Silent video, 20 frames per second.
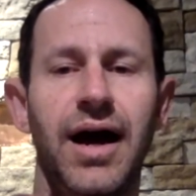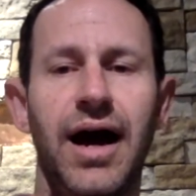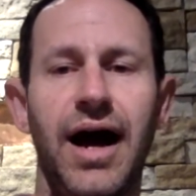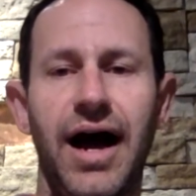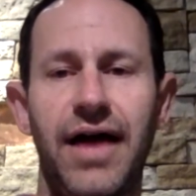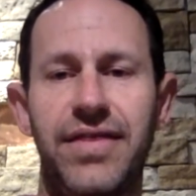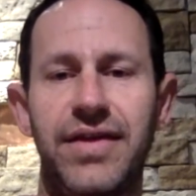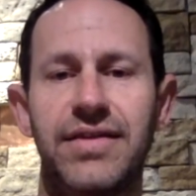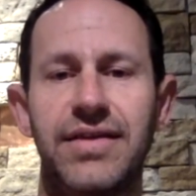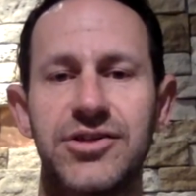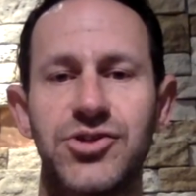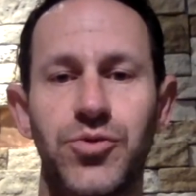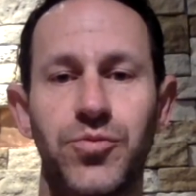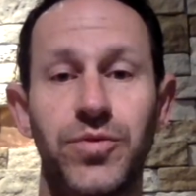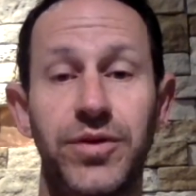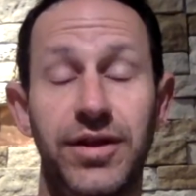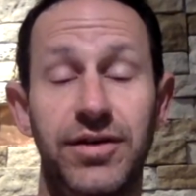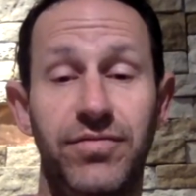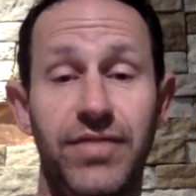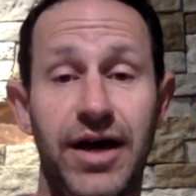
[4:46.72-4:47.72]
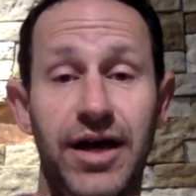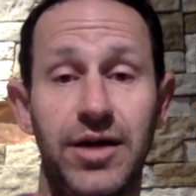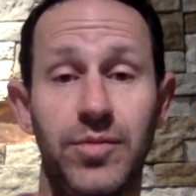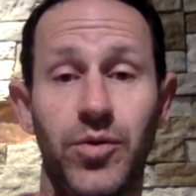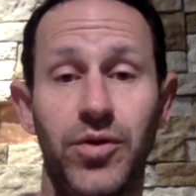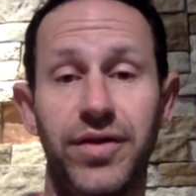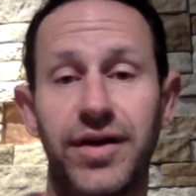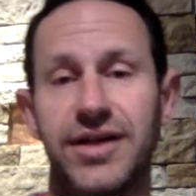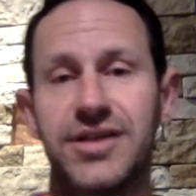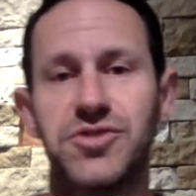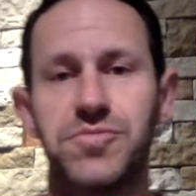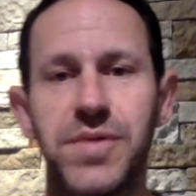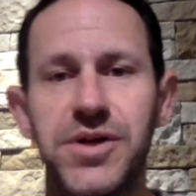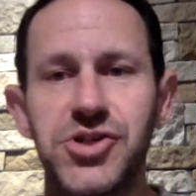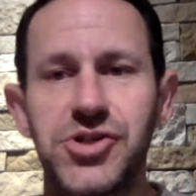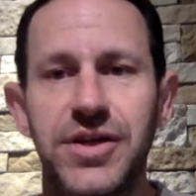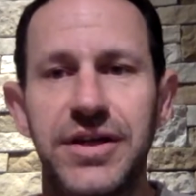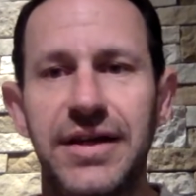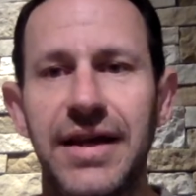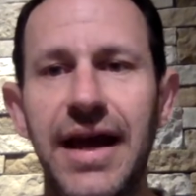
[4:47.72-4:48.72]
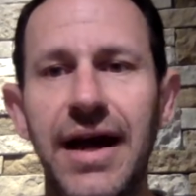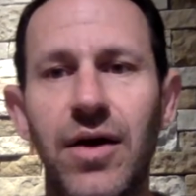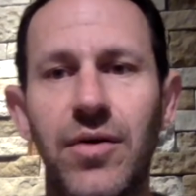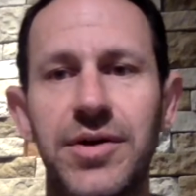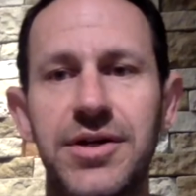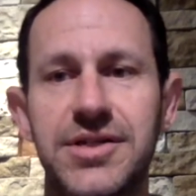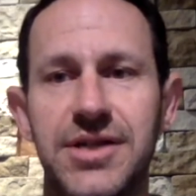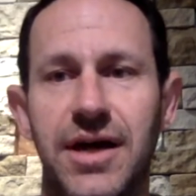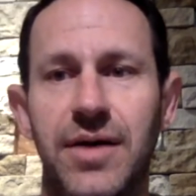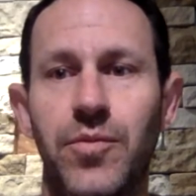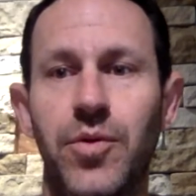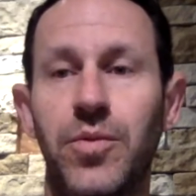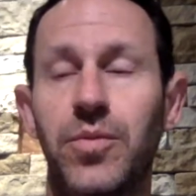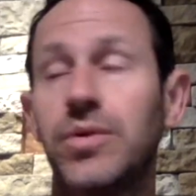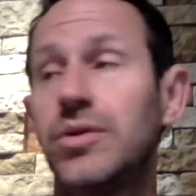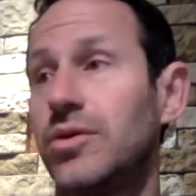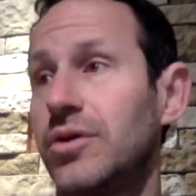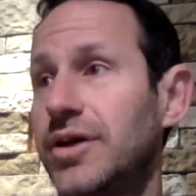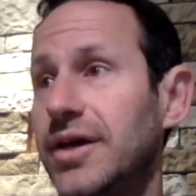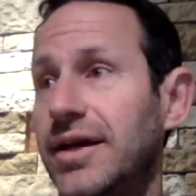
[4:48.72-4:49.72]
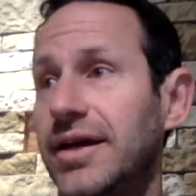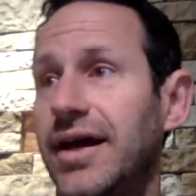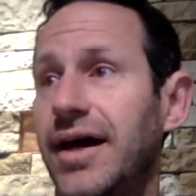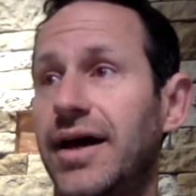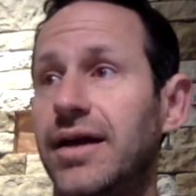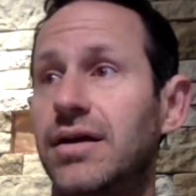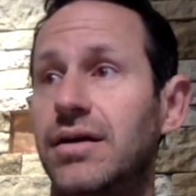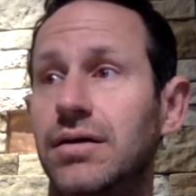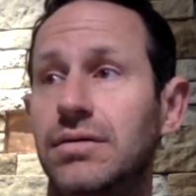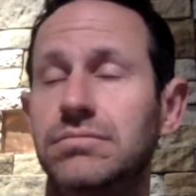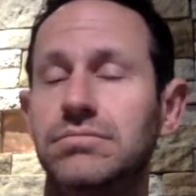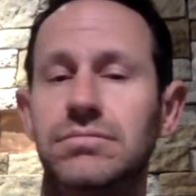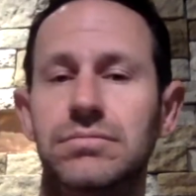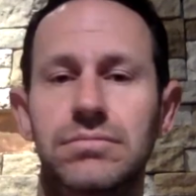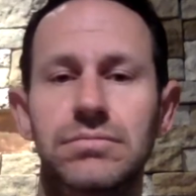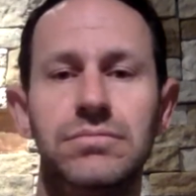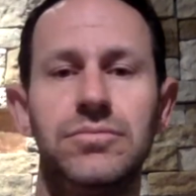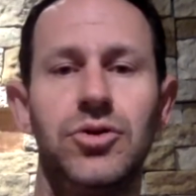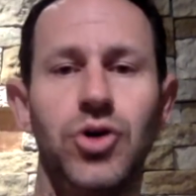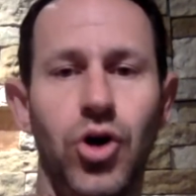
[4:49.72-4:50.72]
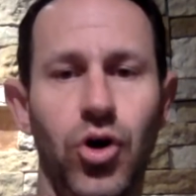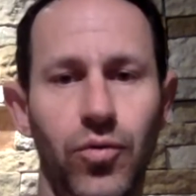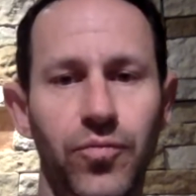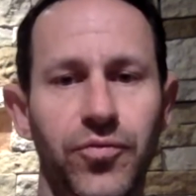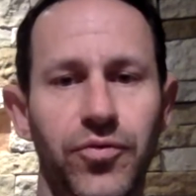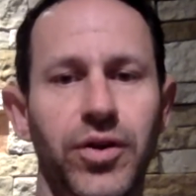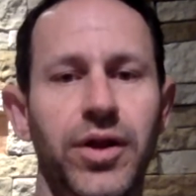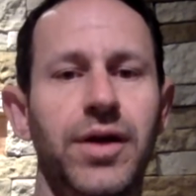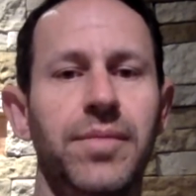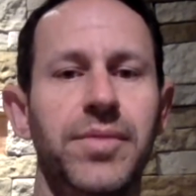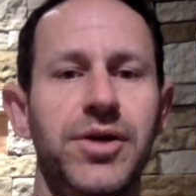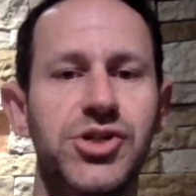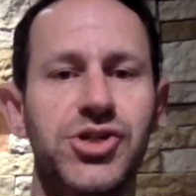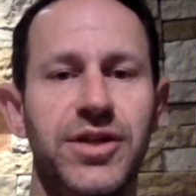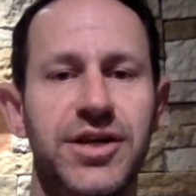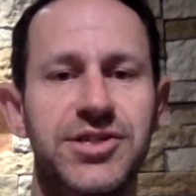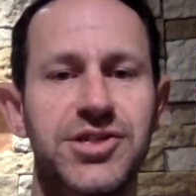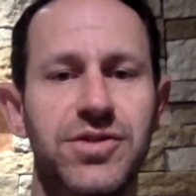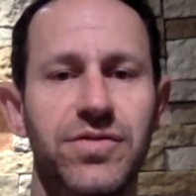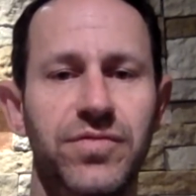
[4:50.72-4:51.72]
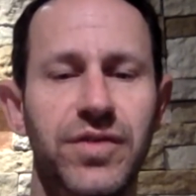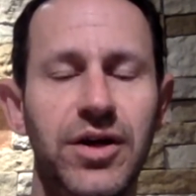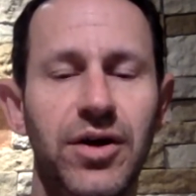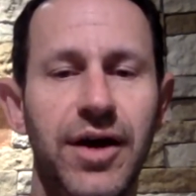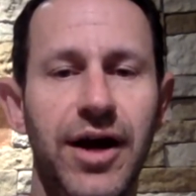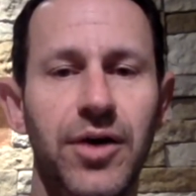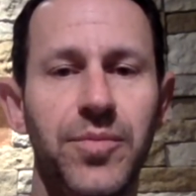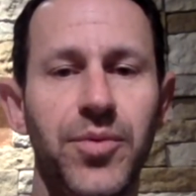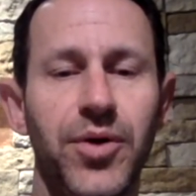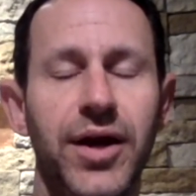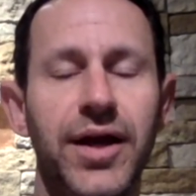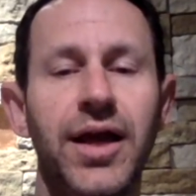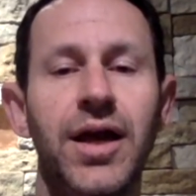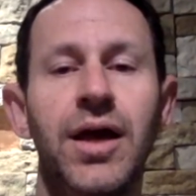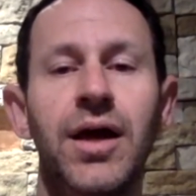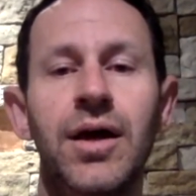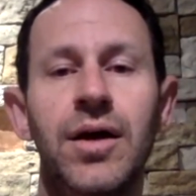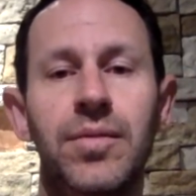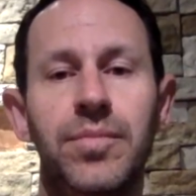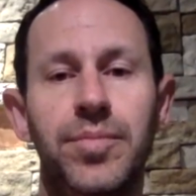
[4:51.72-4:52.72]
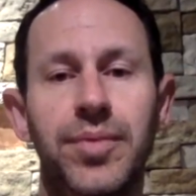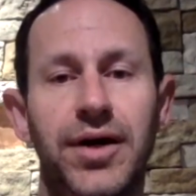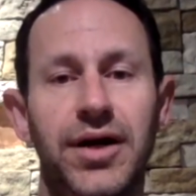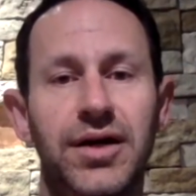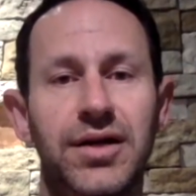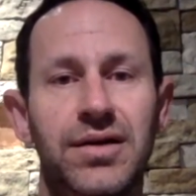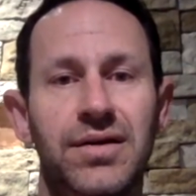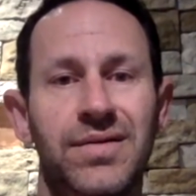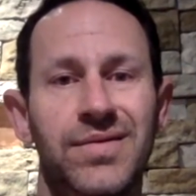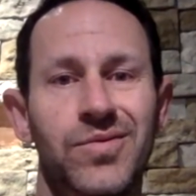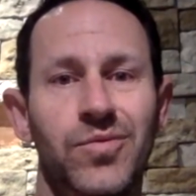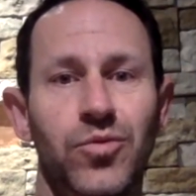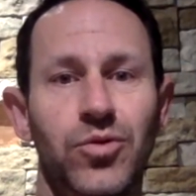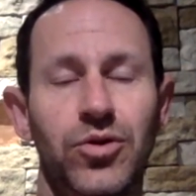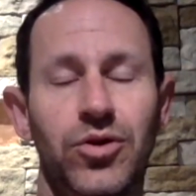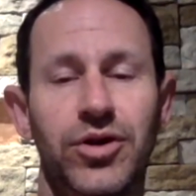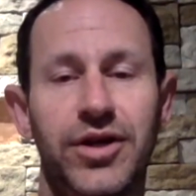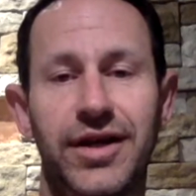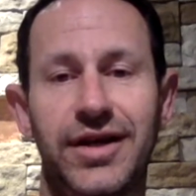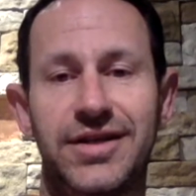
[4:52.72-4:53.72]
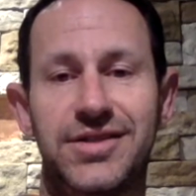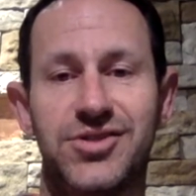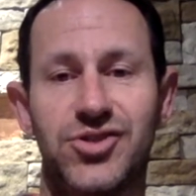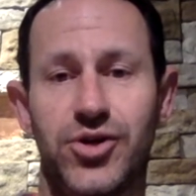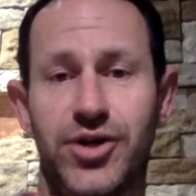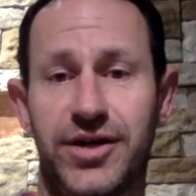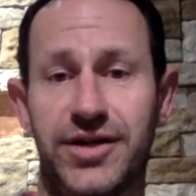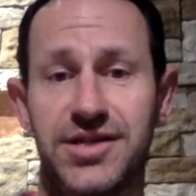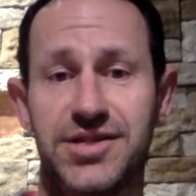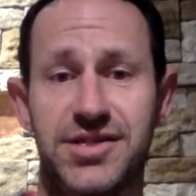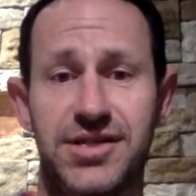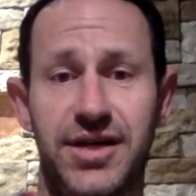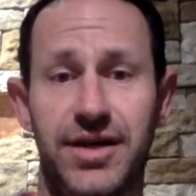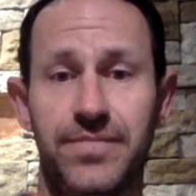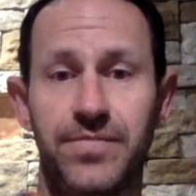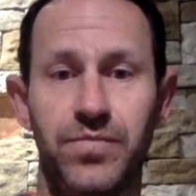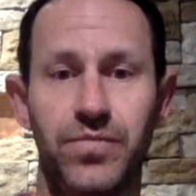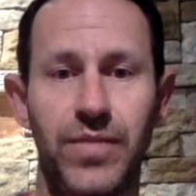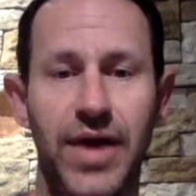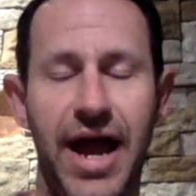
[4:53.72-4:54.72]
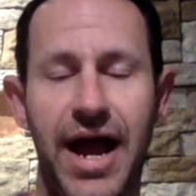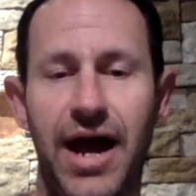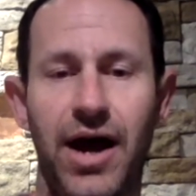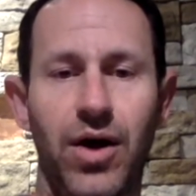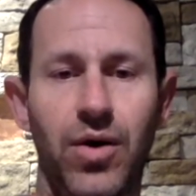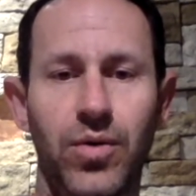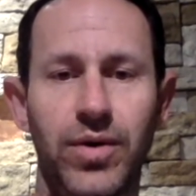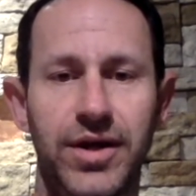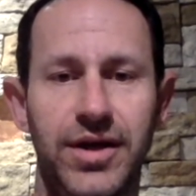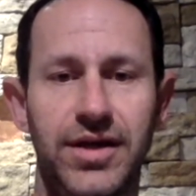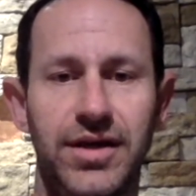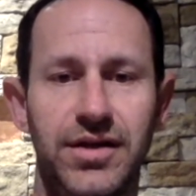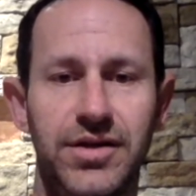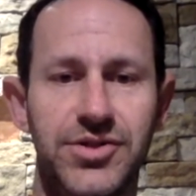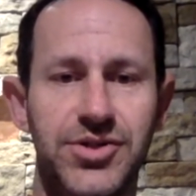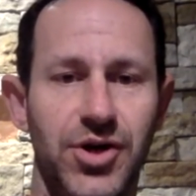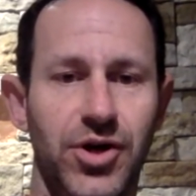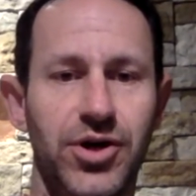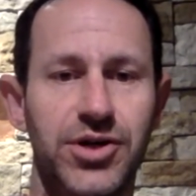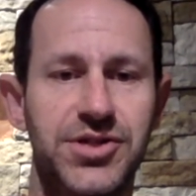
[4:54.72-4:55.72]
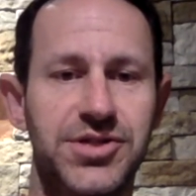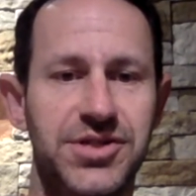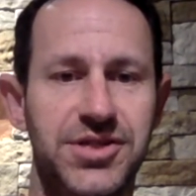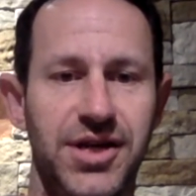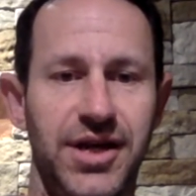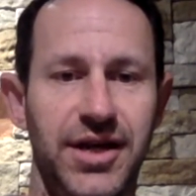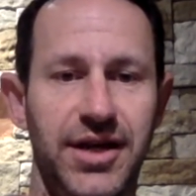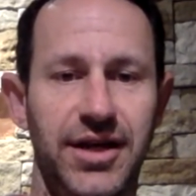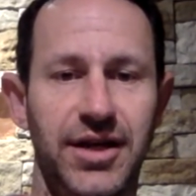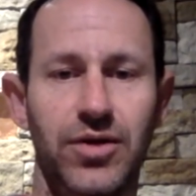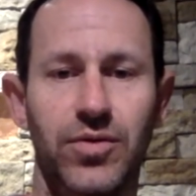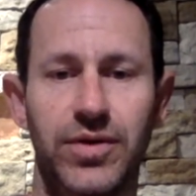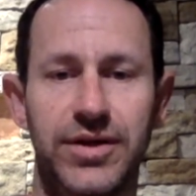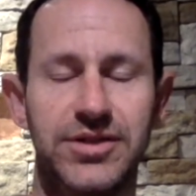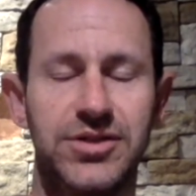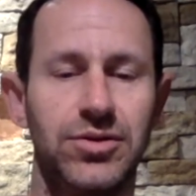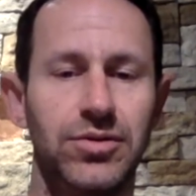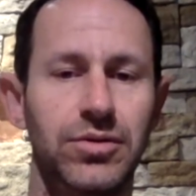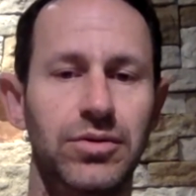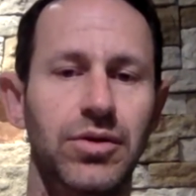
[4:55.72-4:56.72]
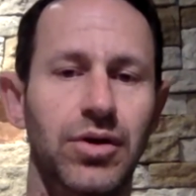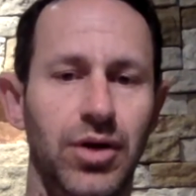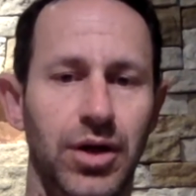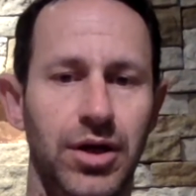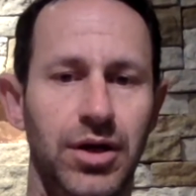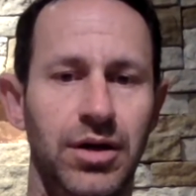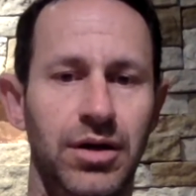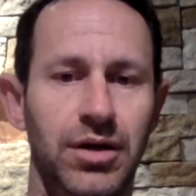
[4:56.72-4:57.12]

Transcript: I think that's a really valuable thing, especially now at a time where we're looking at hopefully a much less severe outbreak, but we're looking and trying to say, how is our society going to look?